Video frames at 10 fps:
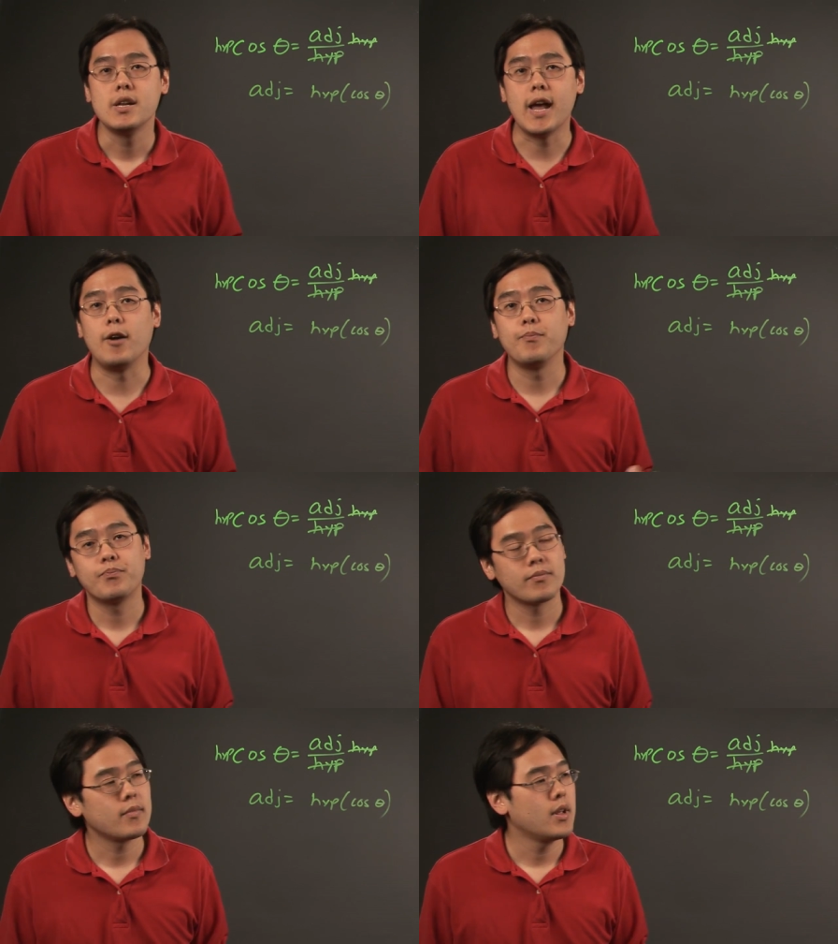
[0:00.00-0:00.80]
Now,
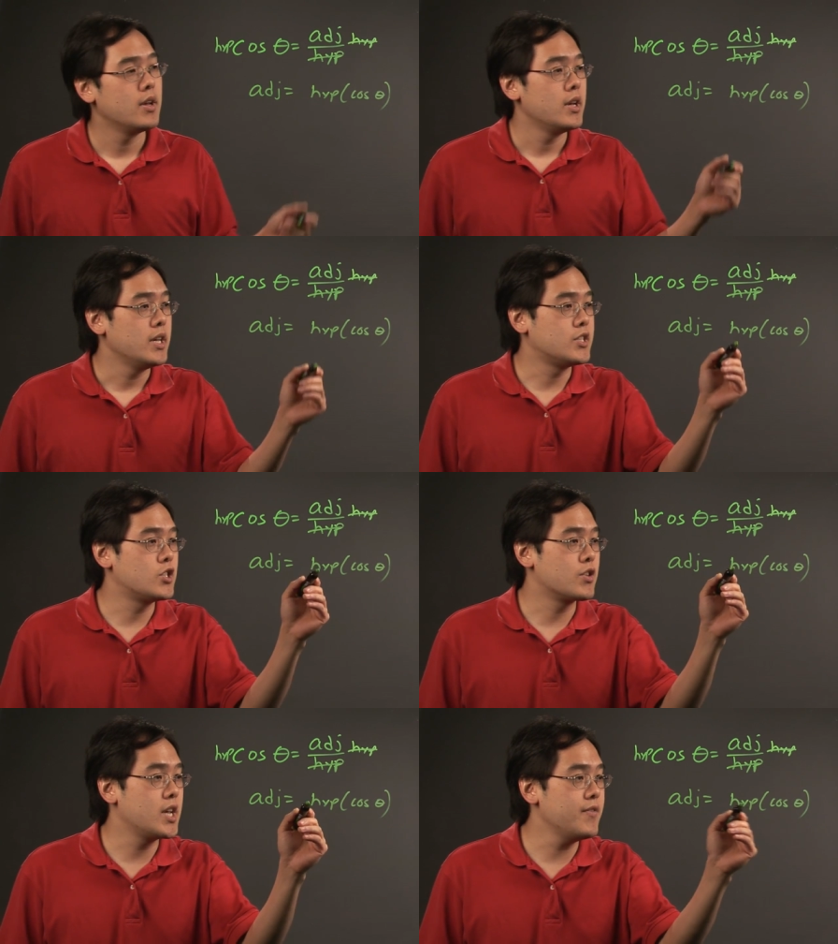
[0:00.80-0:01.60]

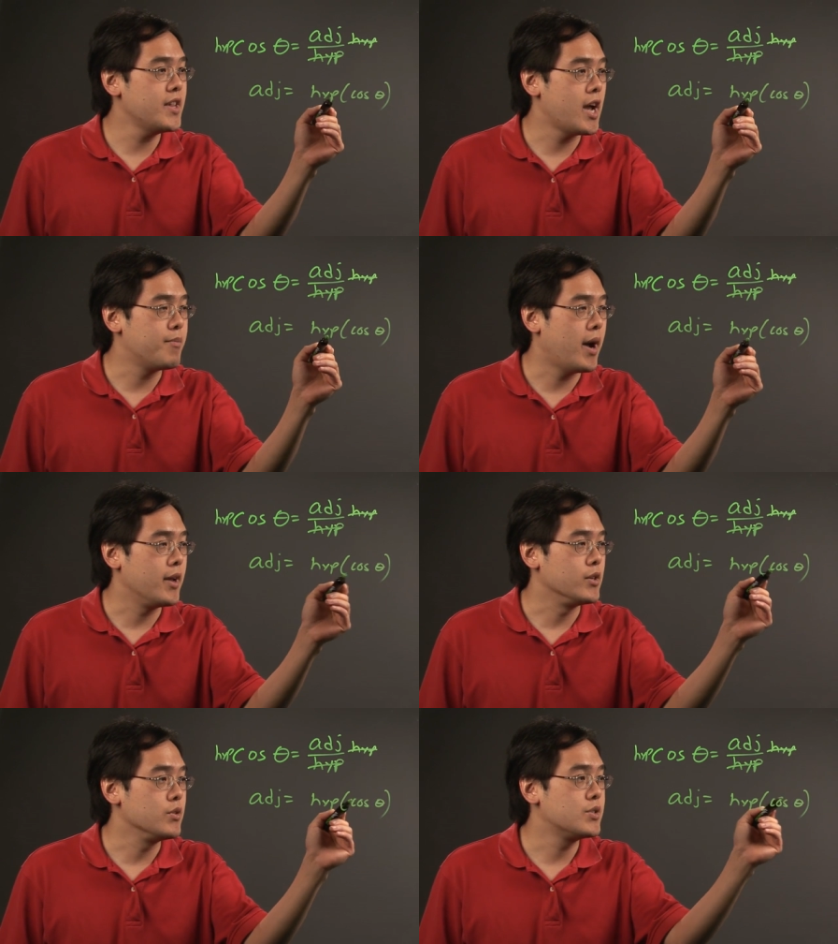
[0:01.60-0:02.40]
since you're given the
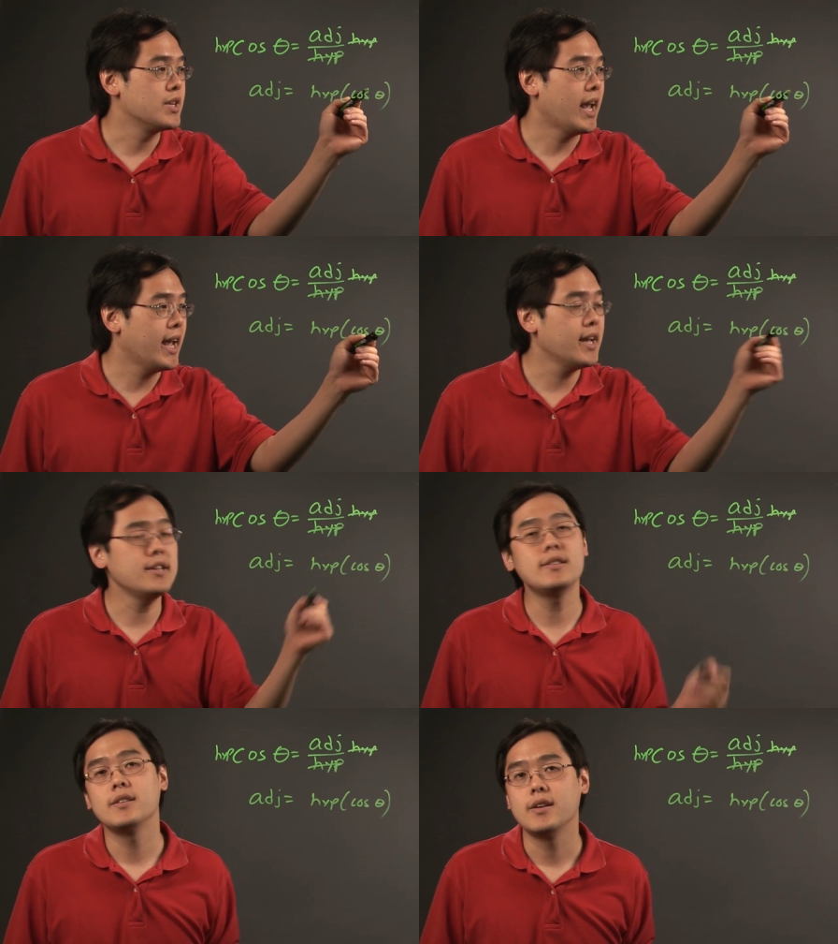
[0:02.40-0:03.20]
hypotenuse
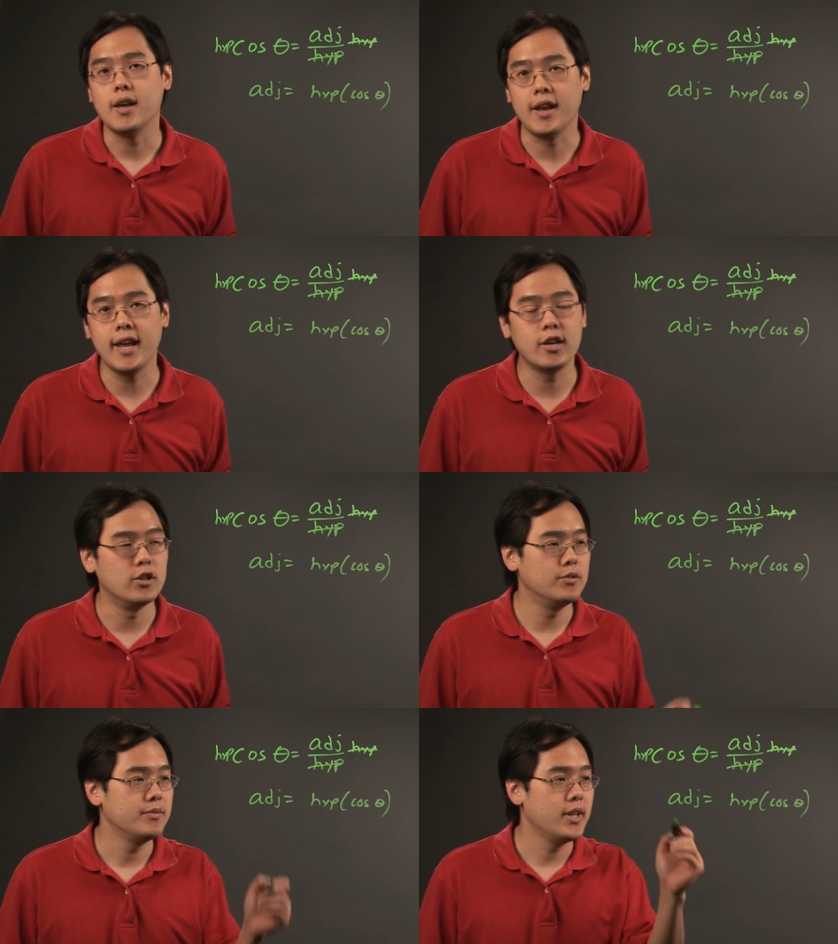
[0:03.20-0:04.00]
and an
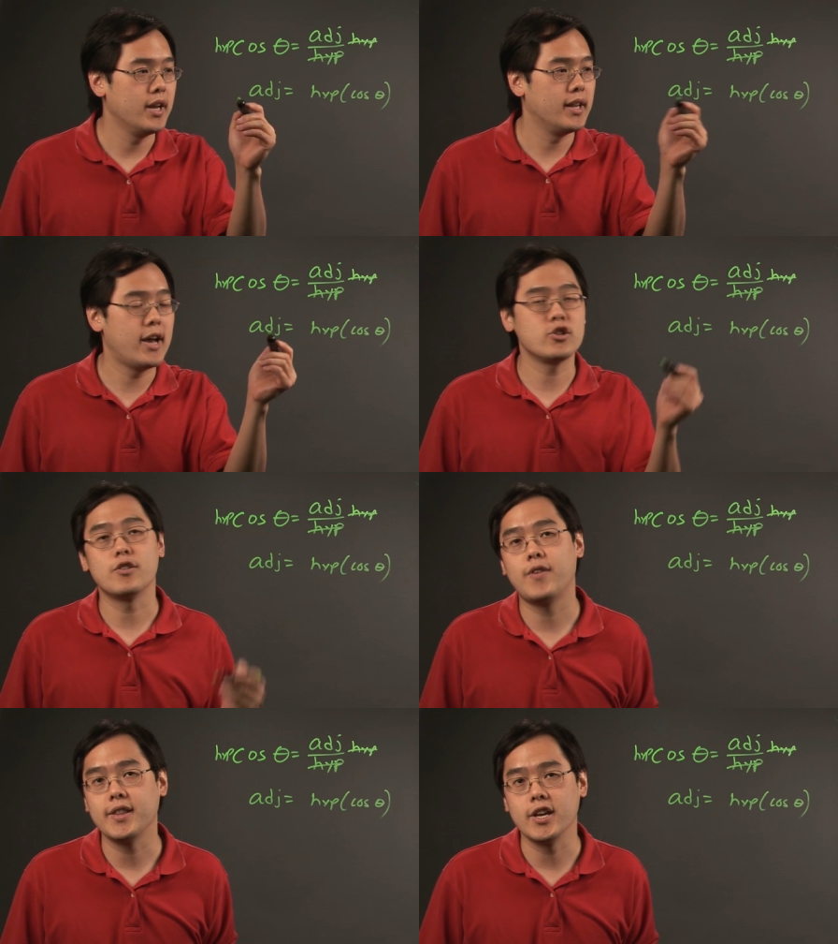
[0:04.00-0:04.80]
angle, it allows you
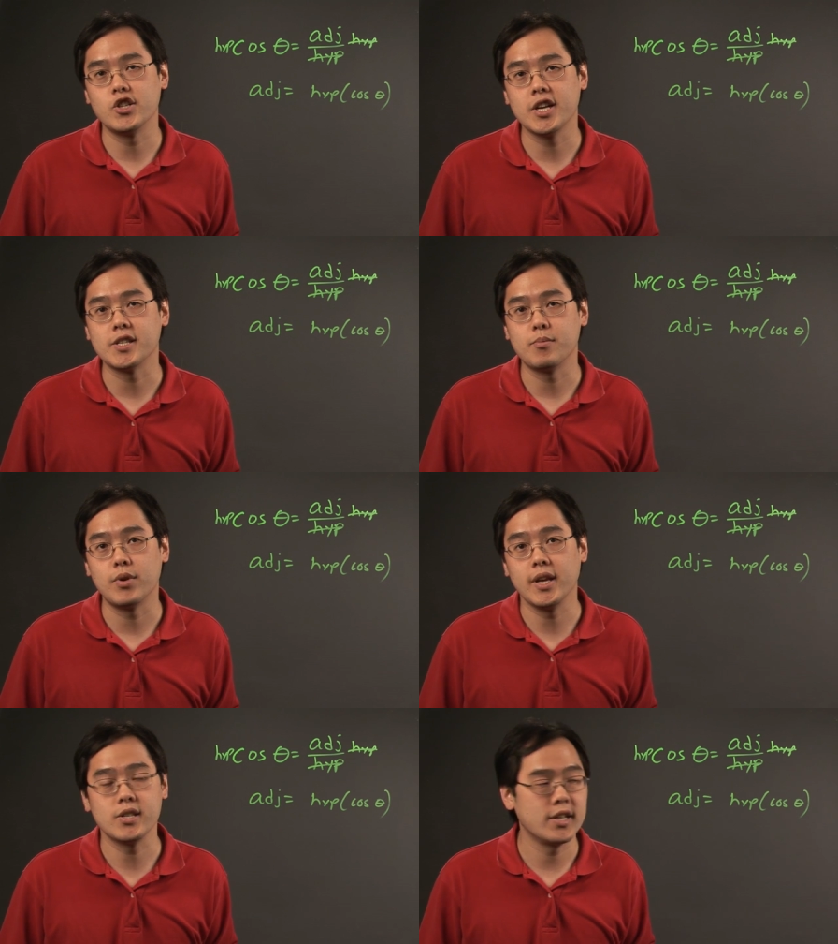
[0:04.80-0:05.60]
to find the adjacent
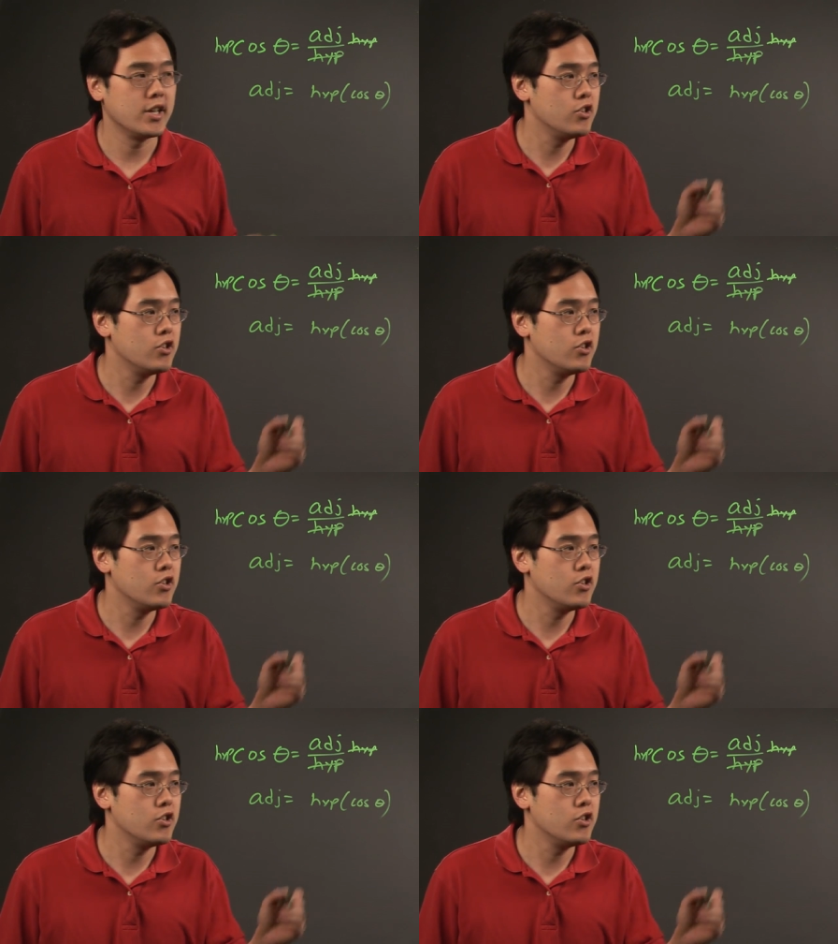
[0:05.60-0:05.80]
pretty easily.